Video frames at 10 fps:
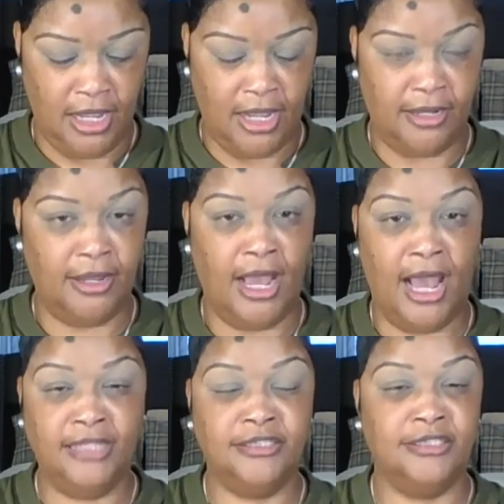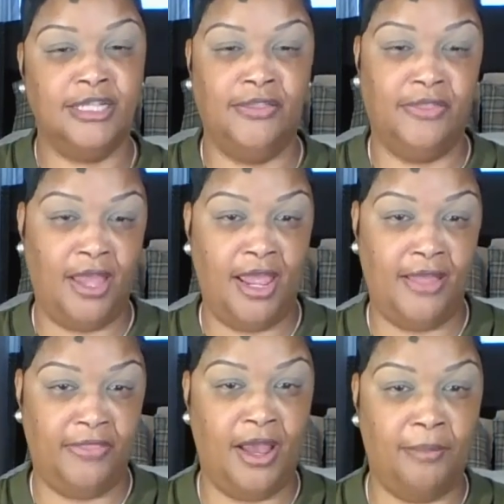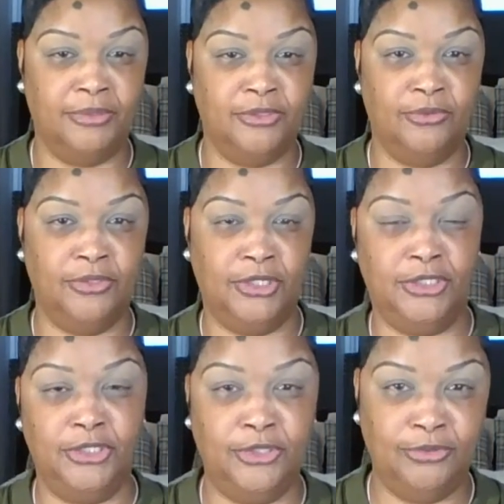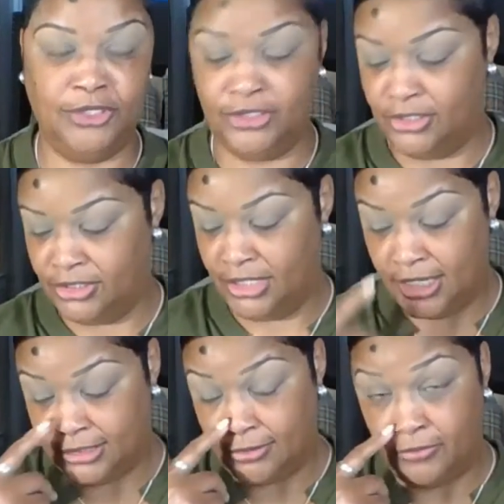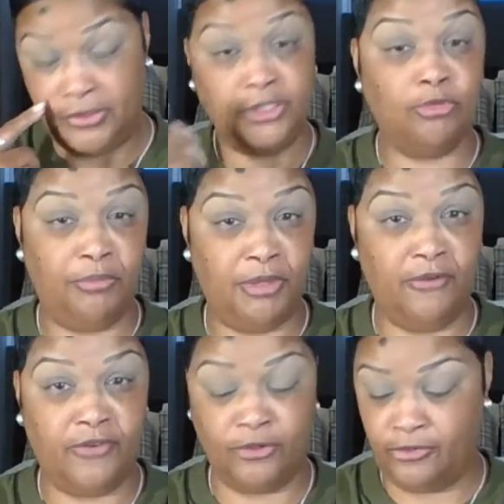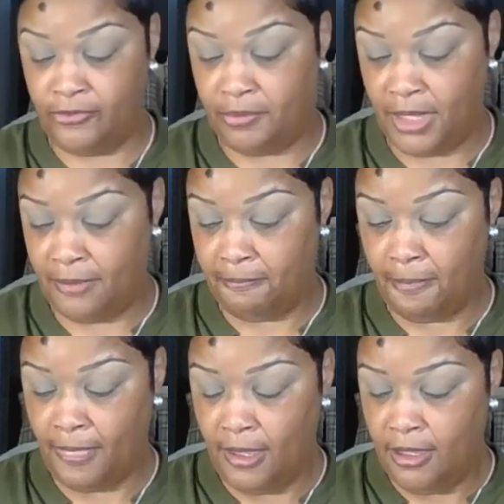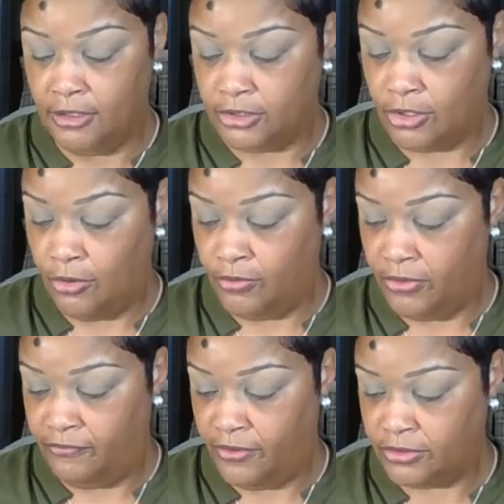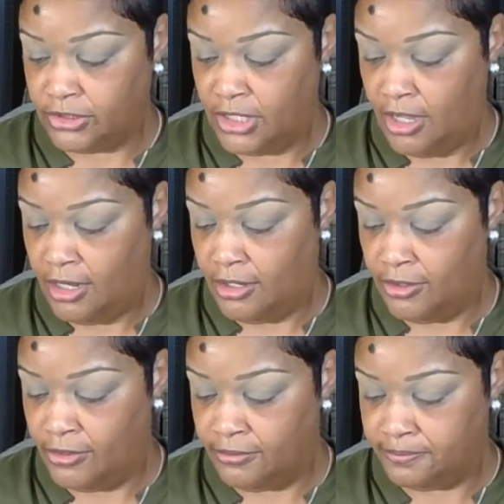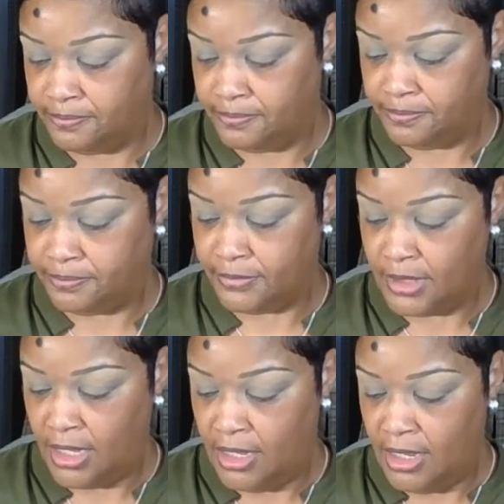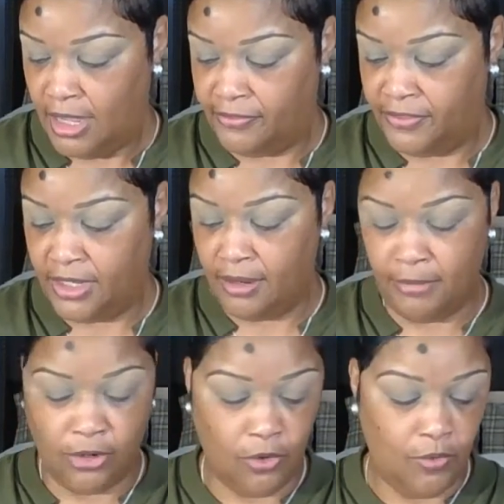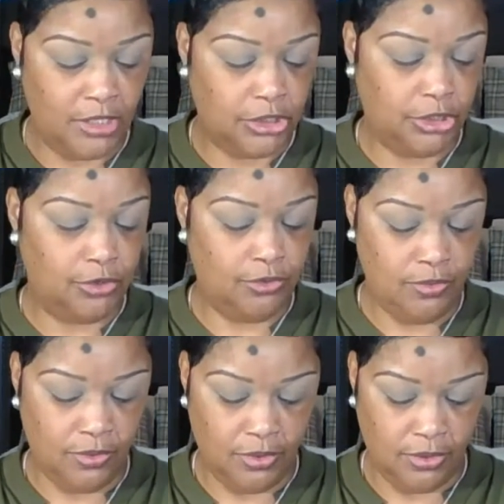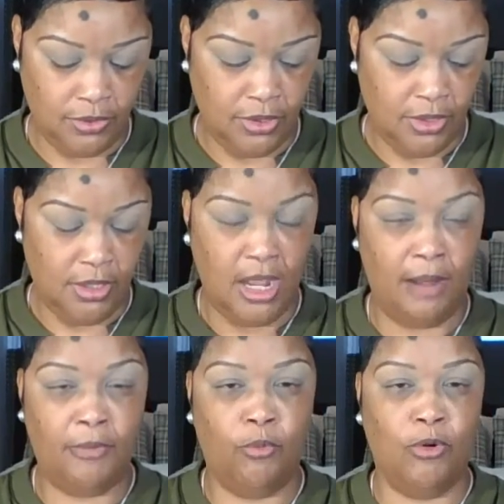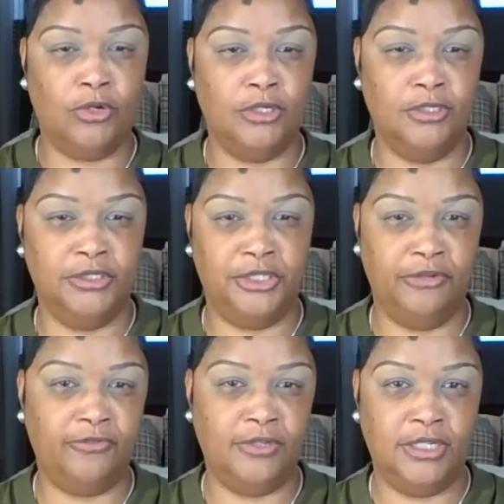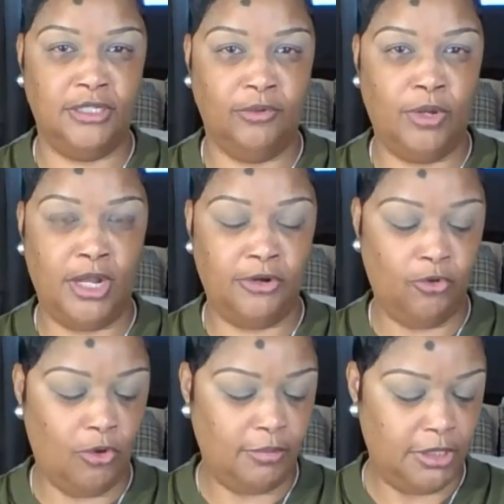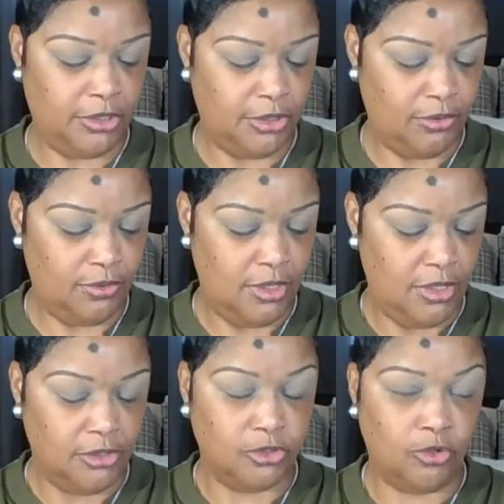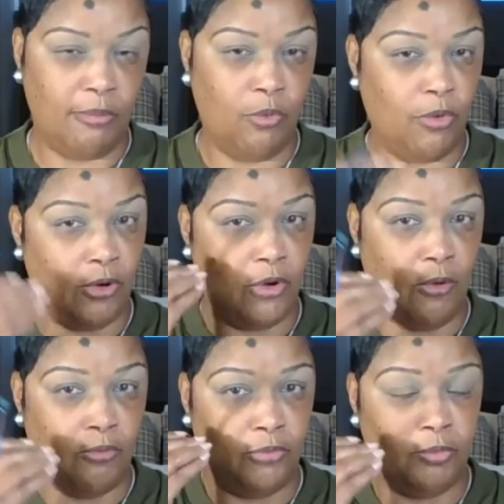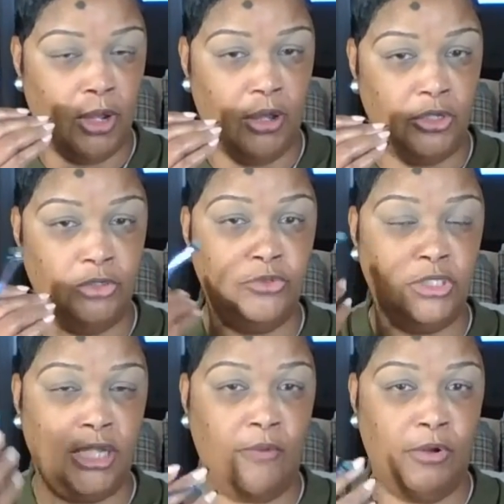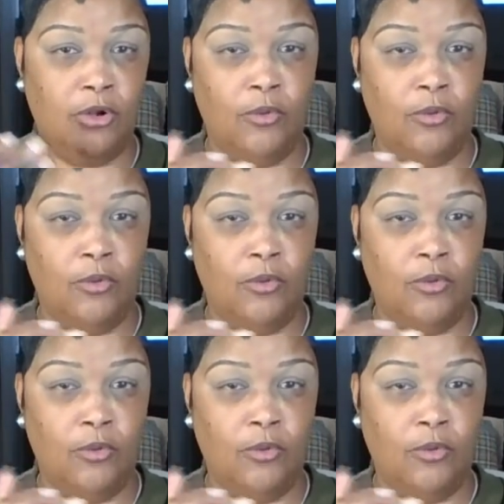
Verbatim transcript: And I just had not had the opportunity to use it just yet. So this will be a first for me. So the first color I think I'm going to go into, I'm going to work a little differently than what I normally do. So I'm going to work on, usually I would